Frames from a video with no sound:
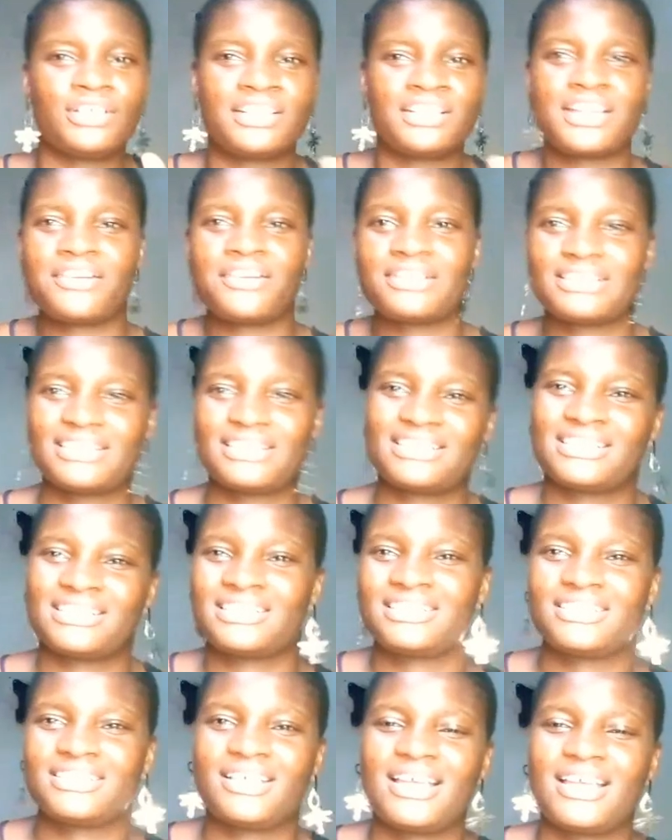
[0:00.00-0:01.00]
the nearest
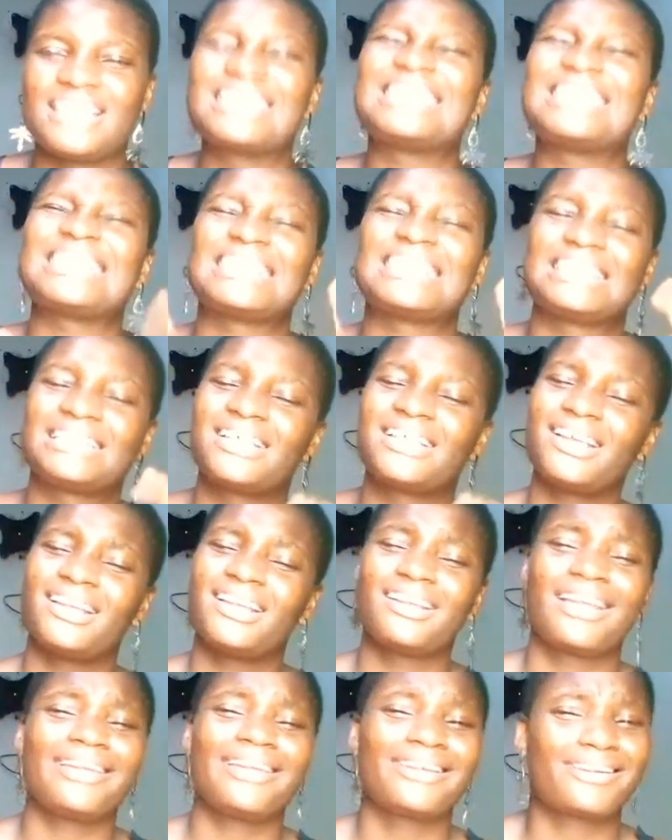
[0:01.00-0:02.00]
exit.
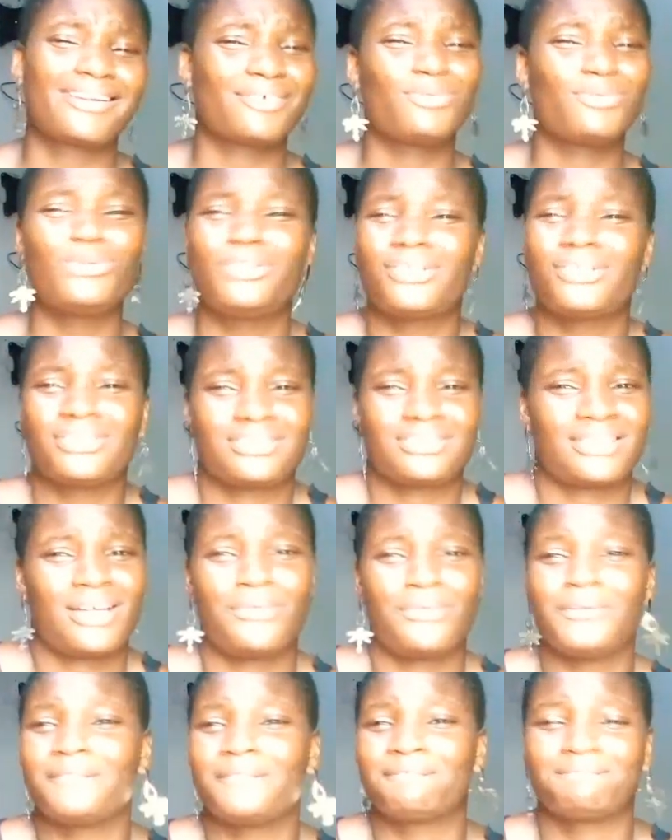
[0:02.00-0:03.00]
Like, who does
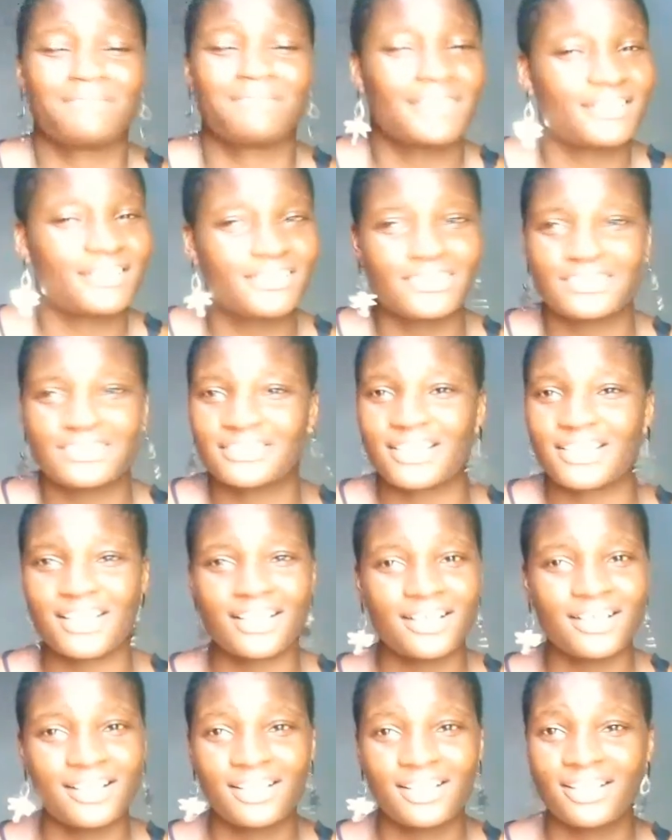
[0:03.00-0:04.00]
that? What the fuck does
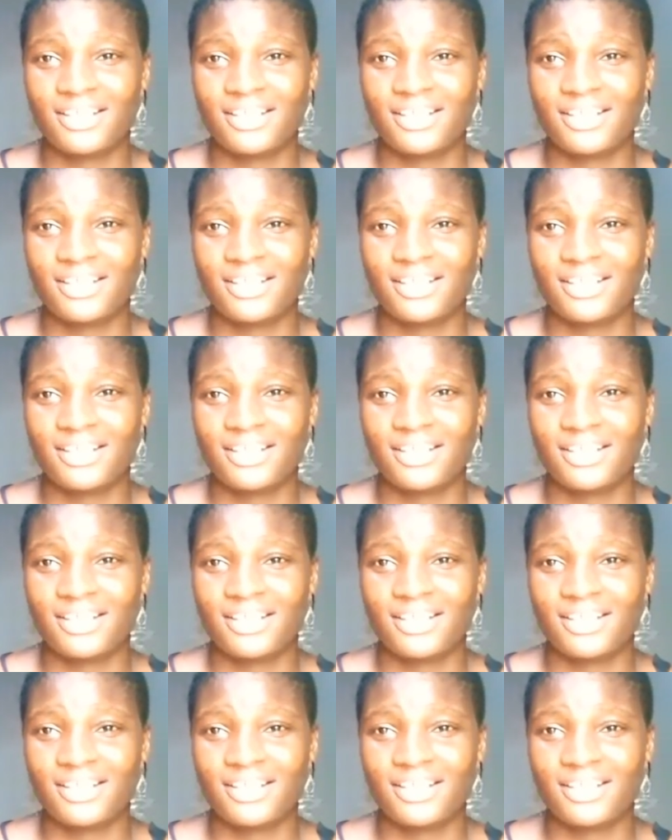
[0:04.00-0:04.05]
that?